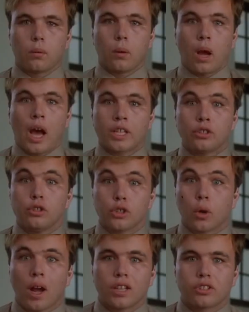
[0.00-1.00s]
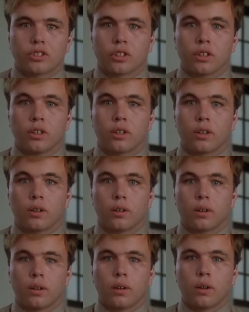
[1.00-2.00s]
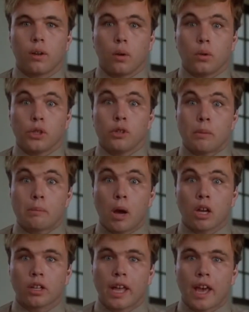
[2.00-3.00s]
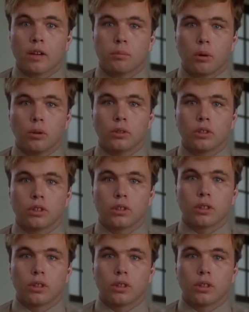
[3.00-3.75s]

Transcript: Well, I do try, sir. Well, you know my model catapult?